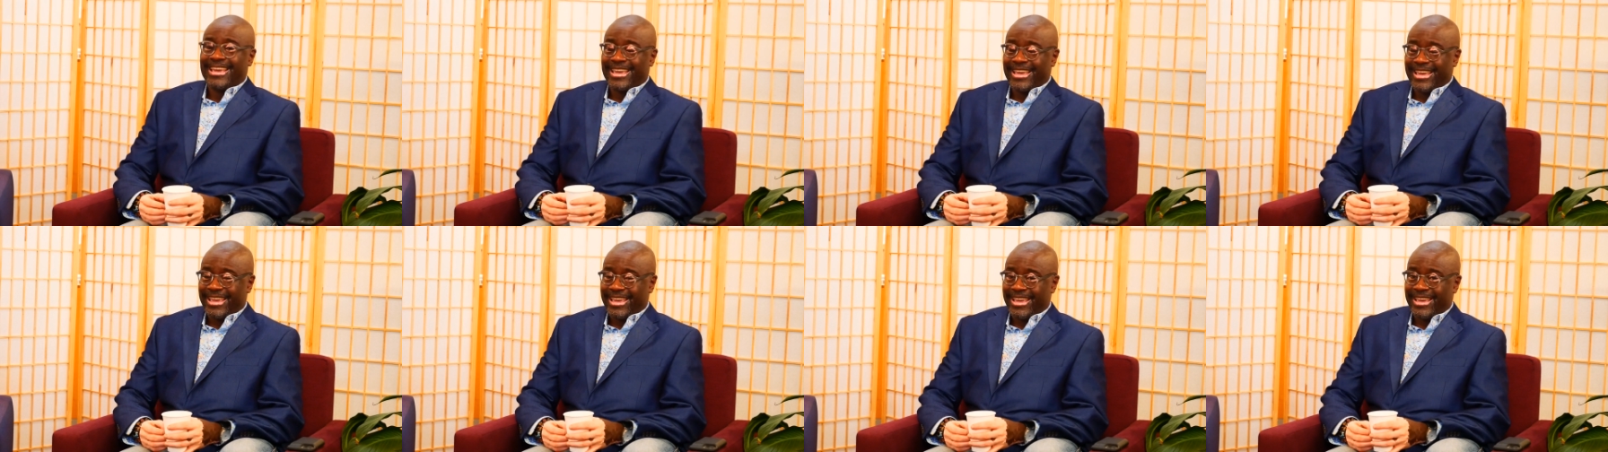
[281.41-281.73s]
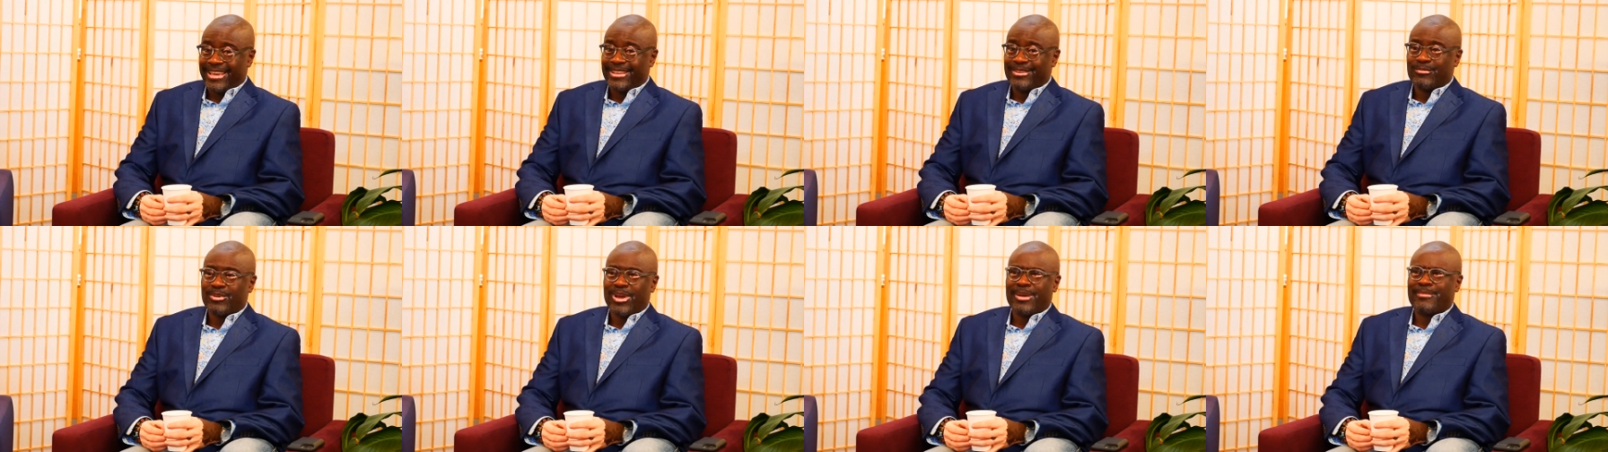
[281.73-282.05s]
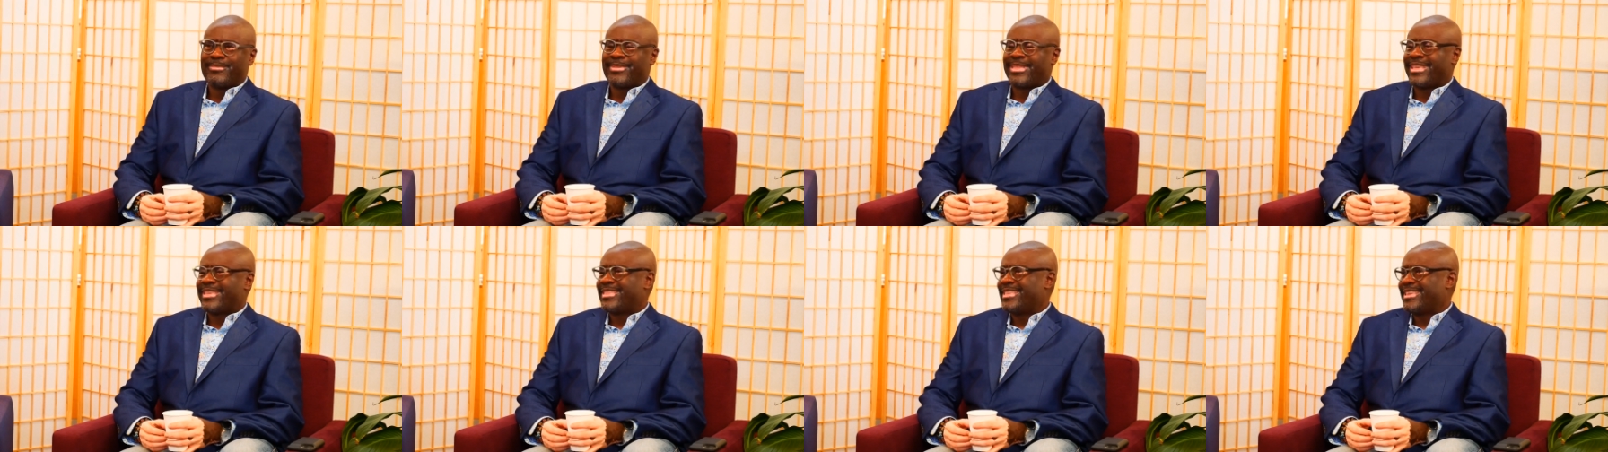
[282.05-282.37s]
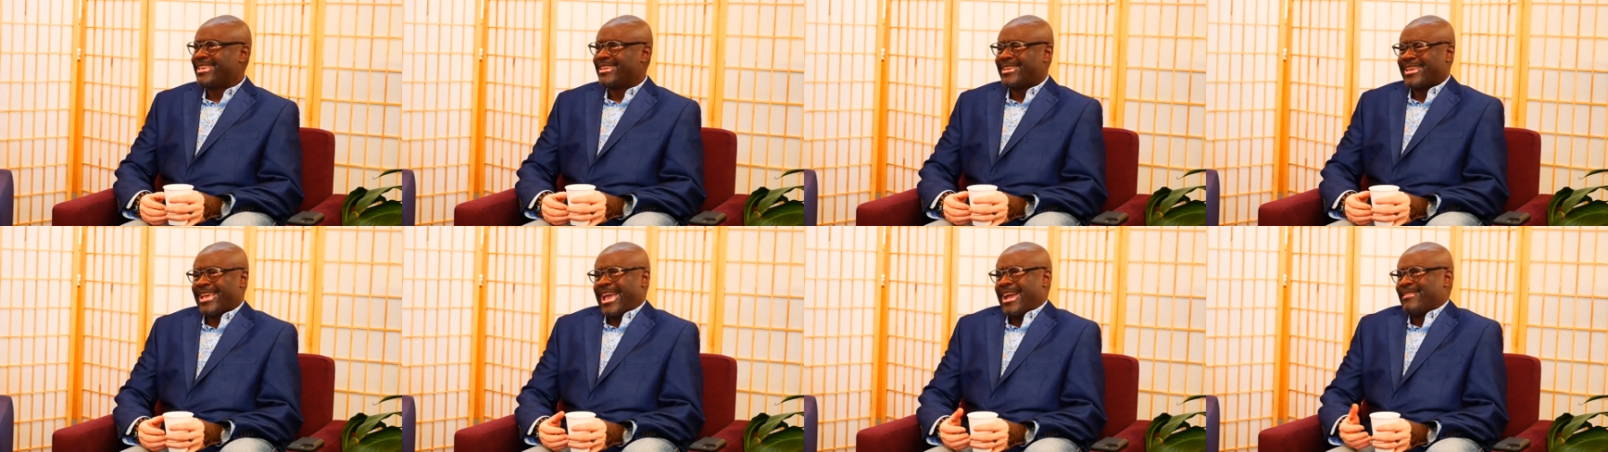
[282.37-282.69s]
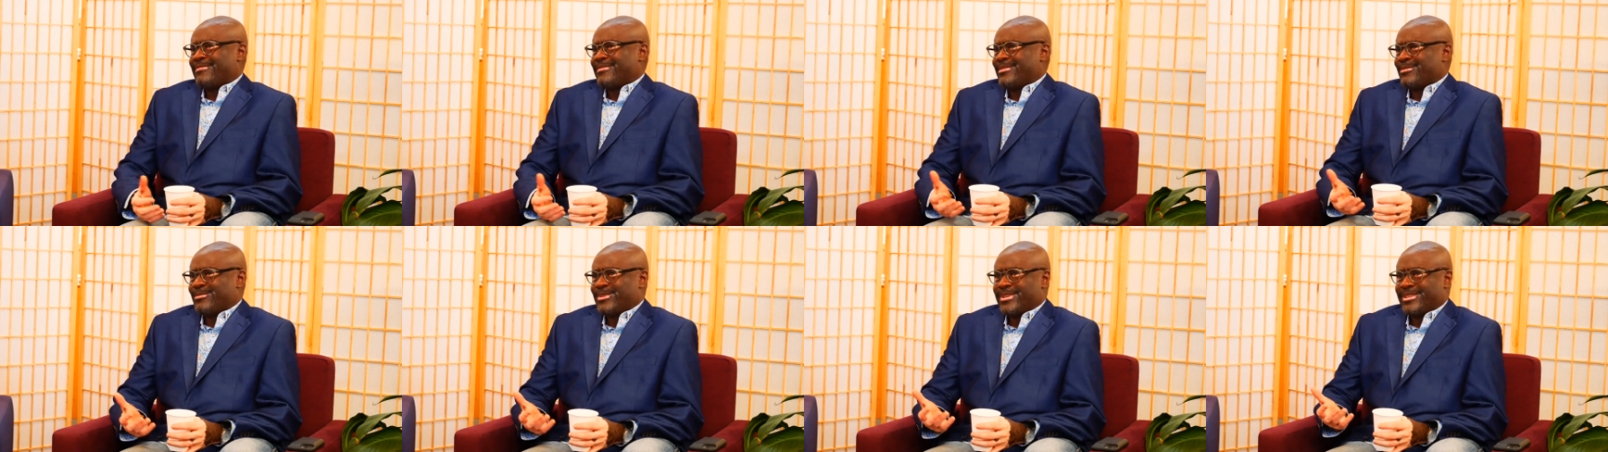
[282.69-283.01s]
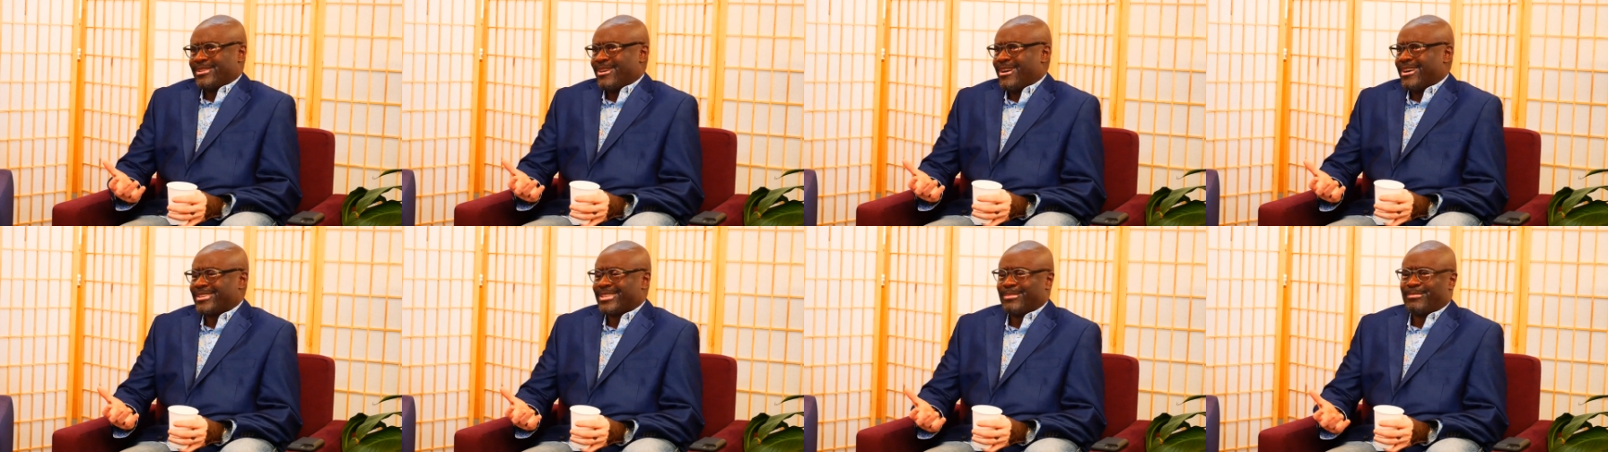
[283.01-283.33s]
And I think after we
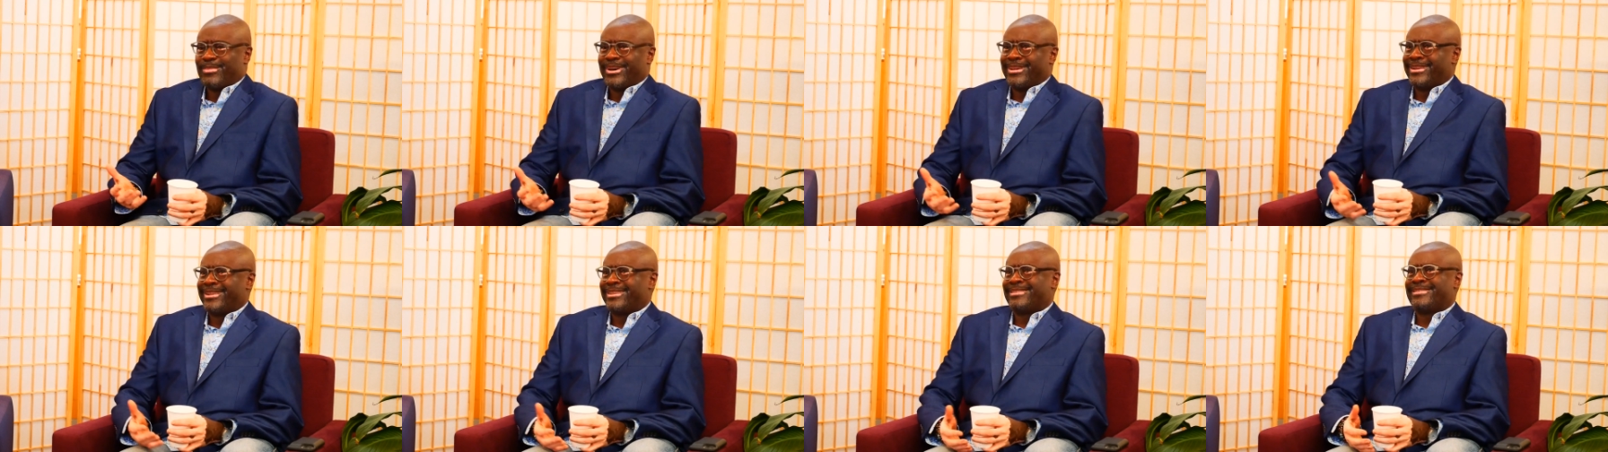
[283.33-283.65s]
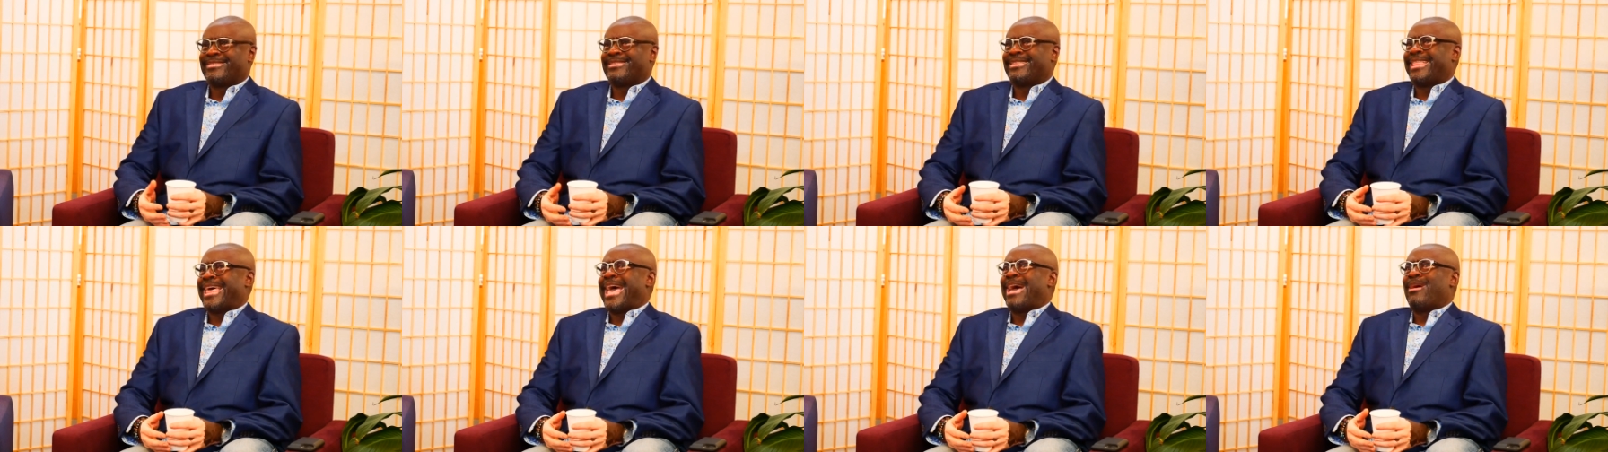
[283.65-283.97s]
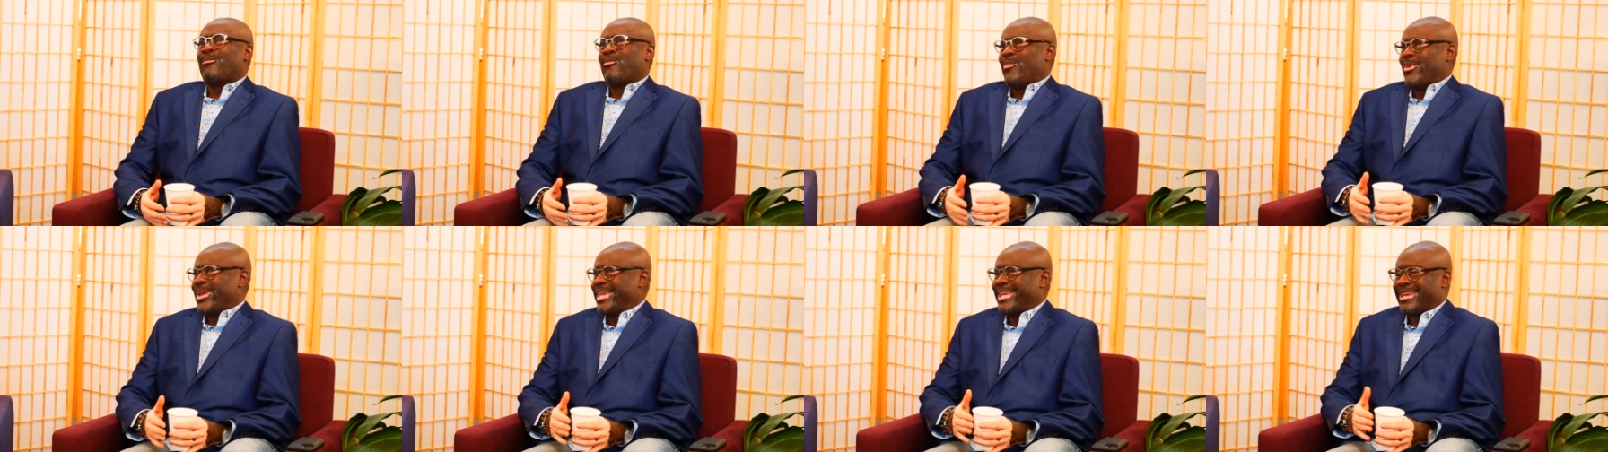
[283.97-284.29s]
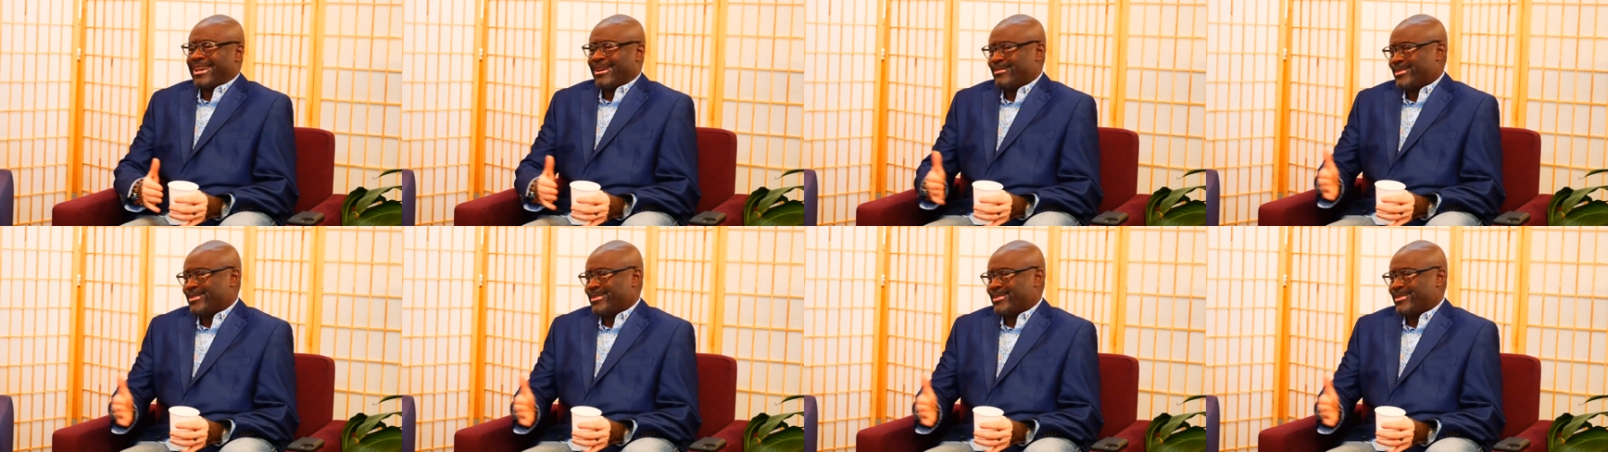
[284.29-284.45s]
talked about it that week,